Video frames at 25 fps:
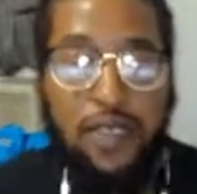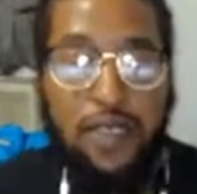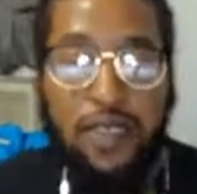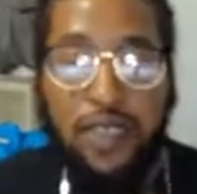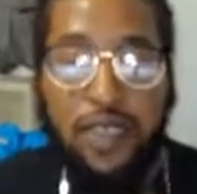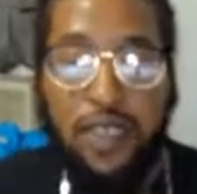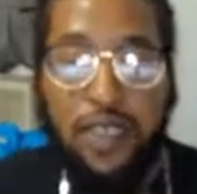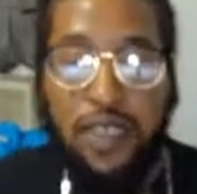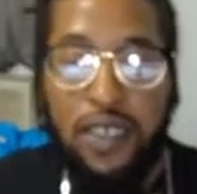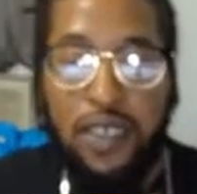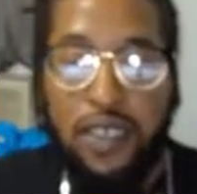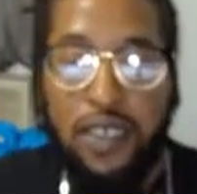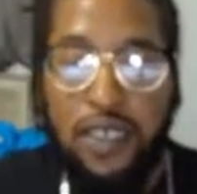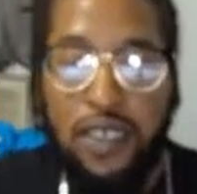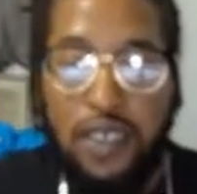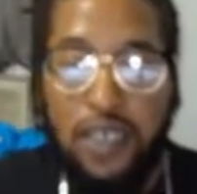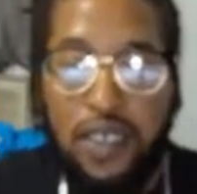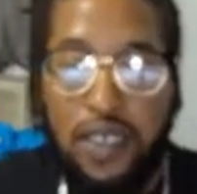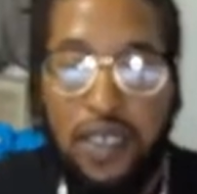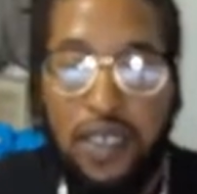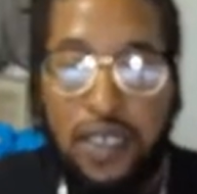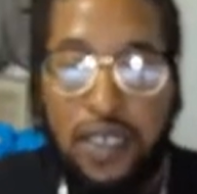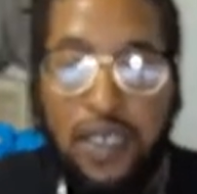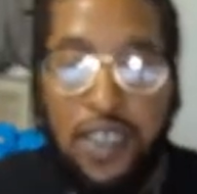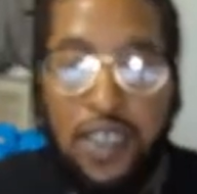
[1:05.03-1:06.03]
on all
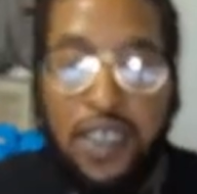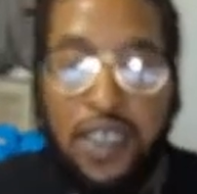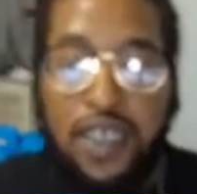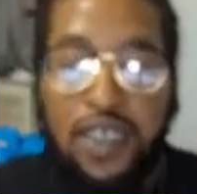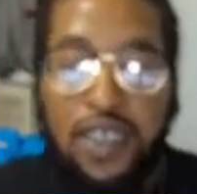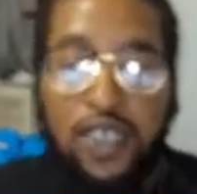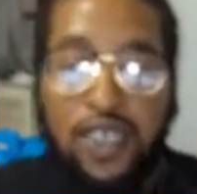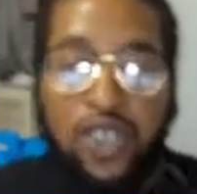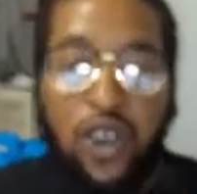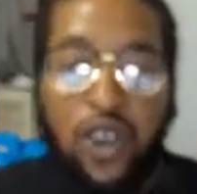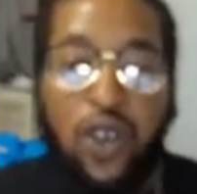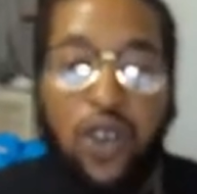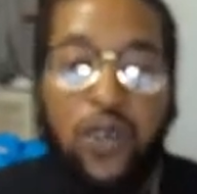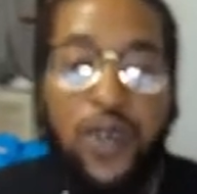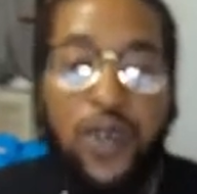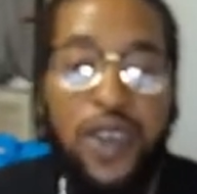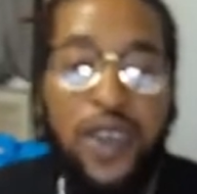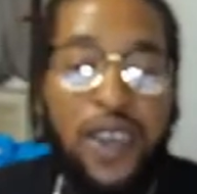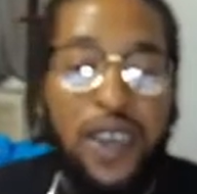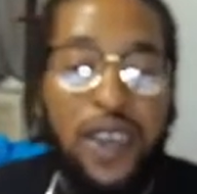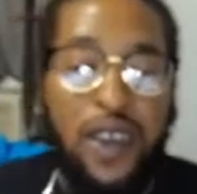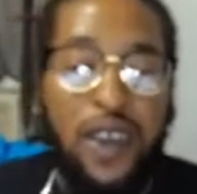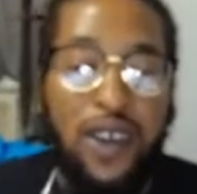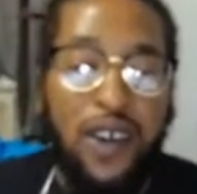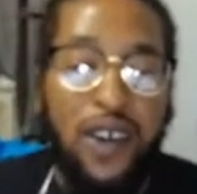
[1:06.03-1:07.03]
notifications. Toby
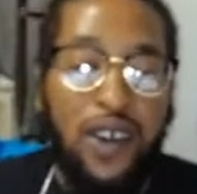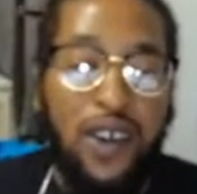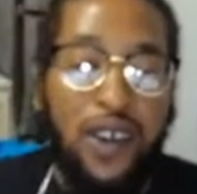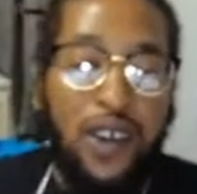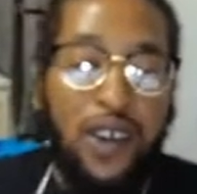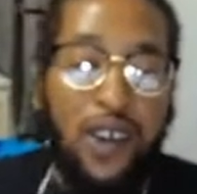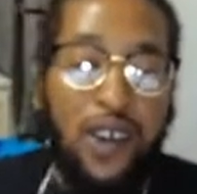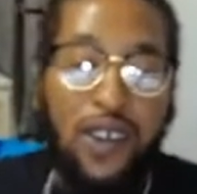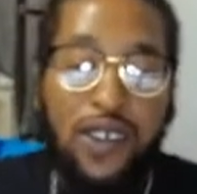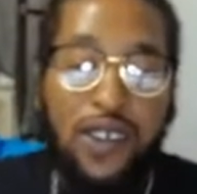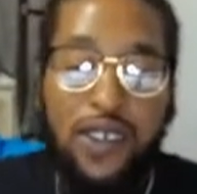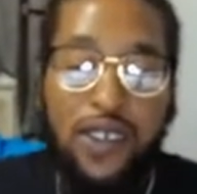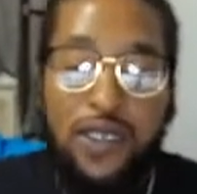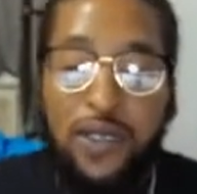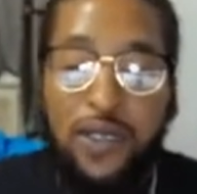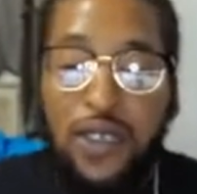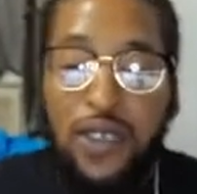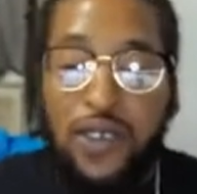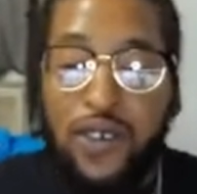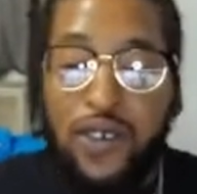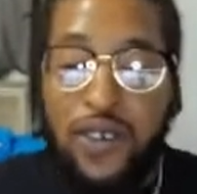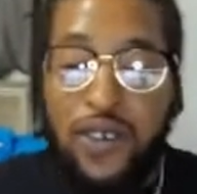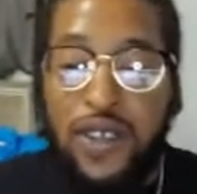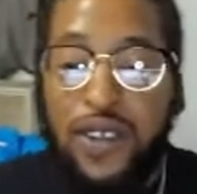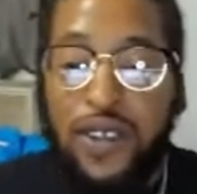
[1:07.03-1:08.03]
and uh, all of them, they
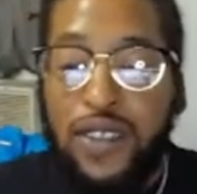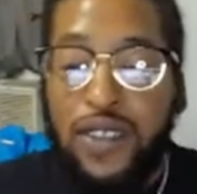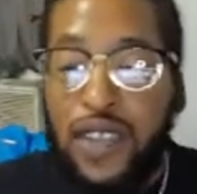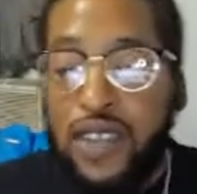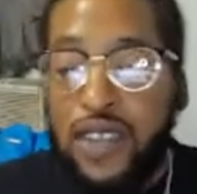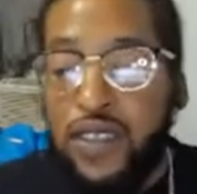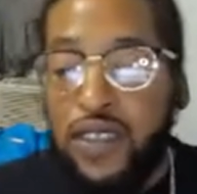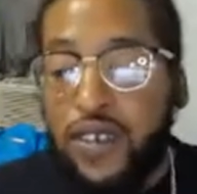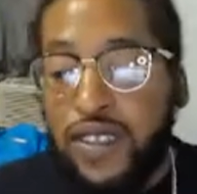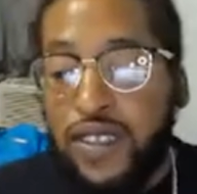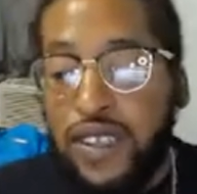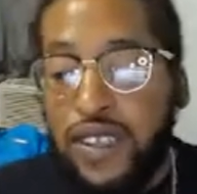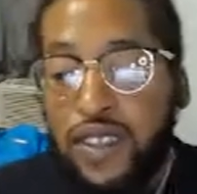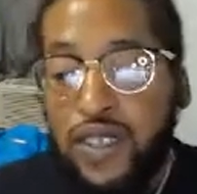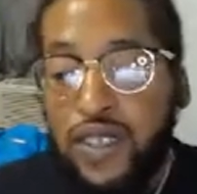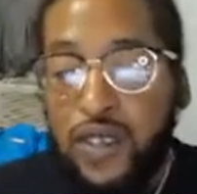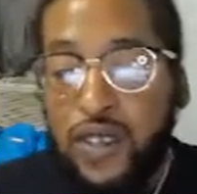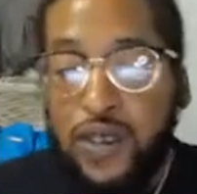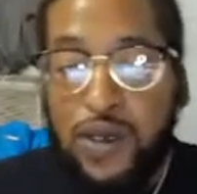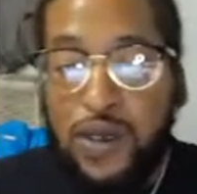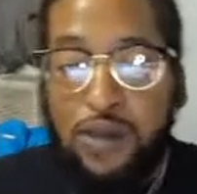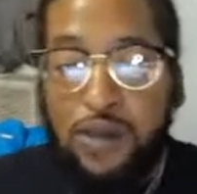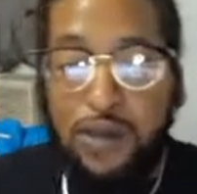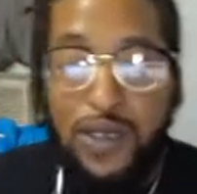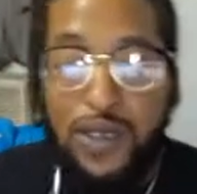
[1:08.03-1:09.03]
know they, they know what they
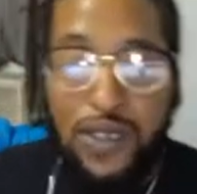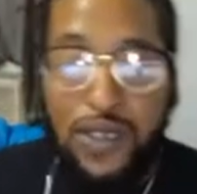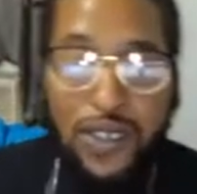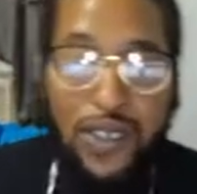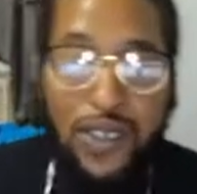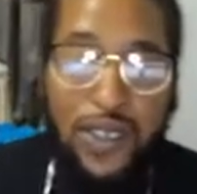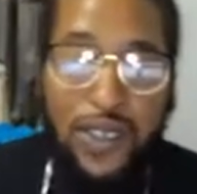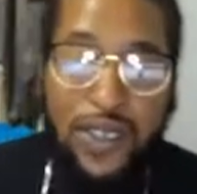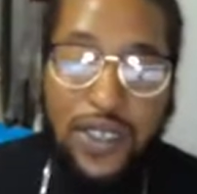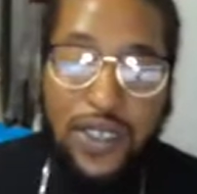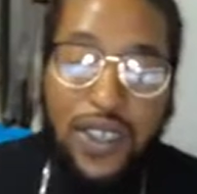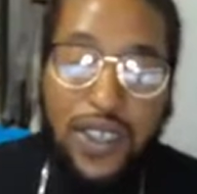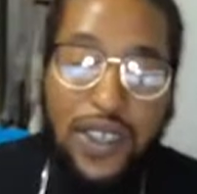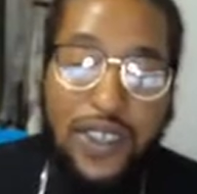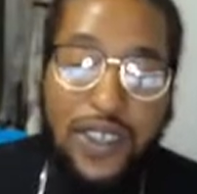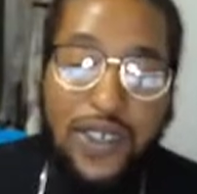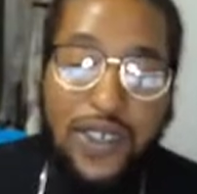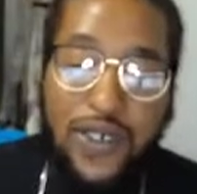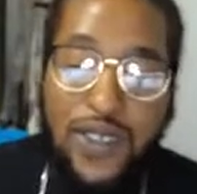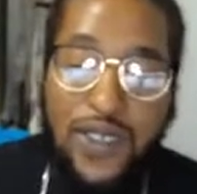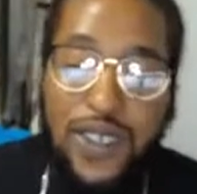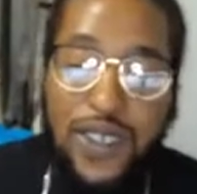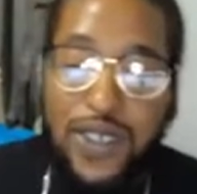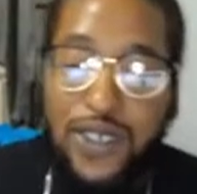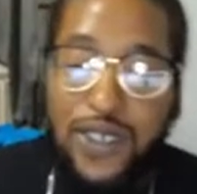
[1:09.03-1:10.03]
doing, bro. They they know
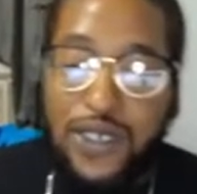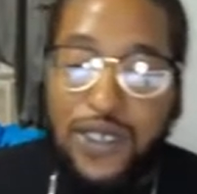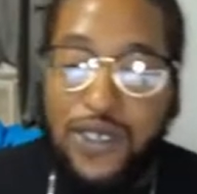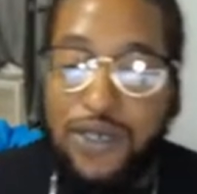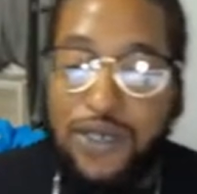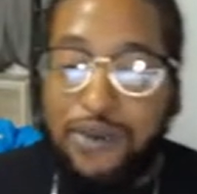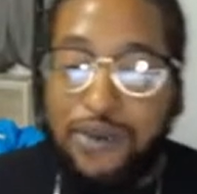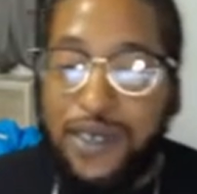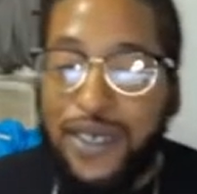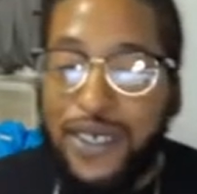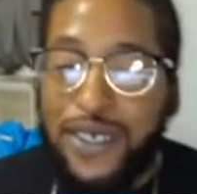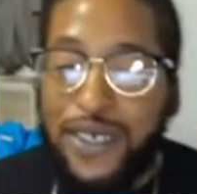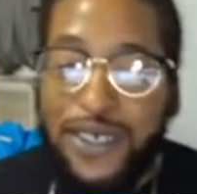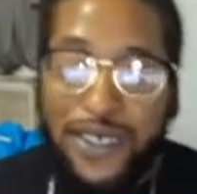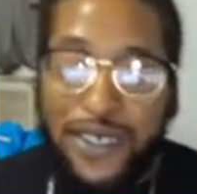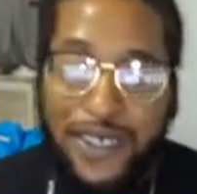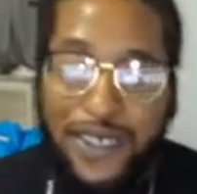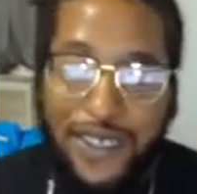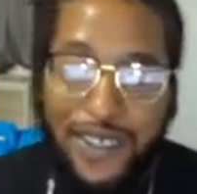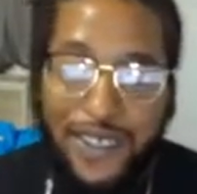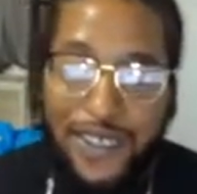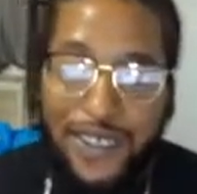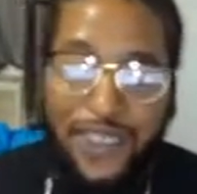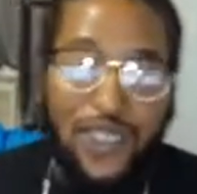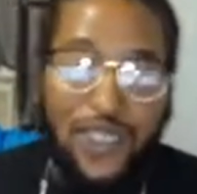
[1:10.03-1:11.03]
what they doing. Man. By
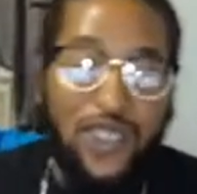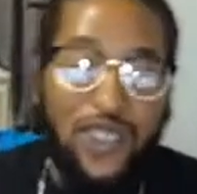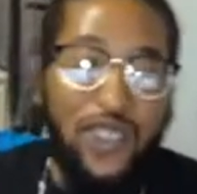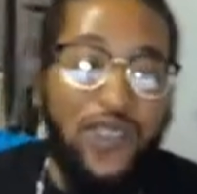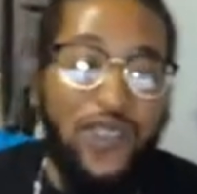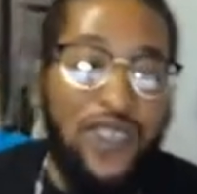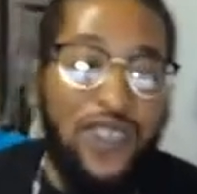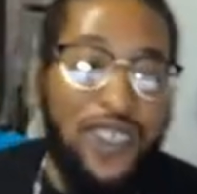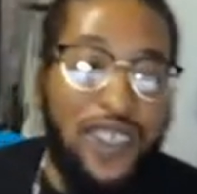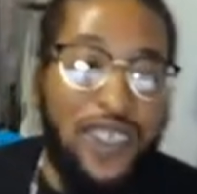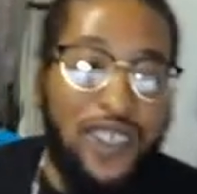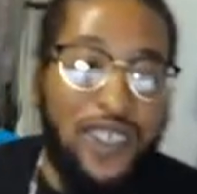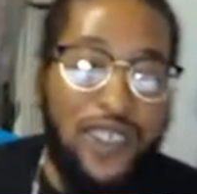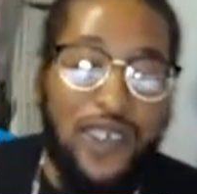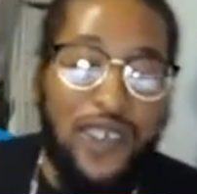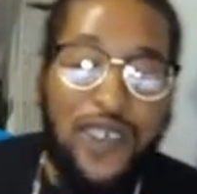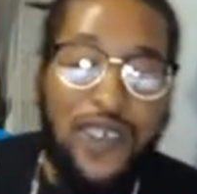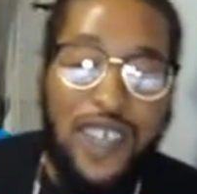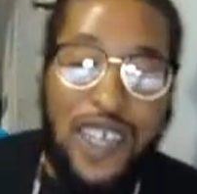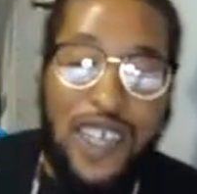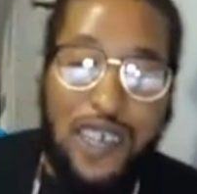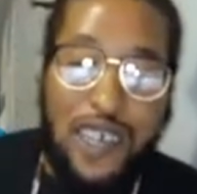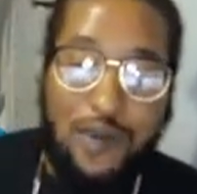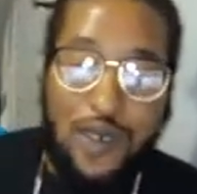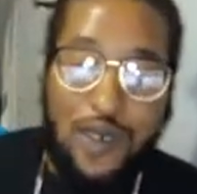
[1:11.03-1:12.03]
clicking on the Tori, bell
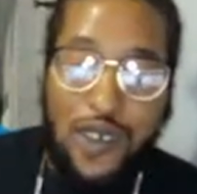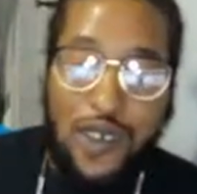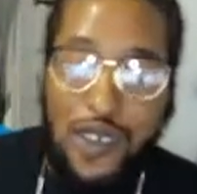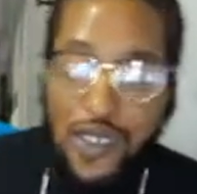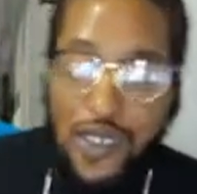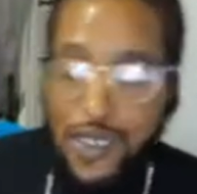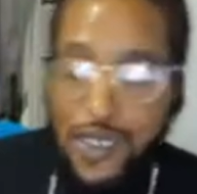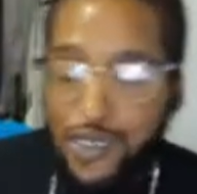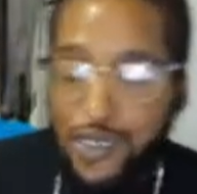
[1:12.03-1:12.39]
Toriyama, all of them,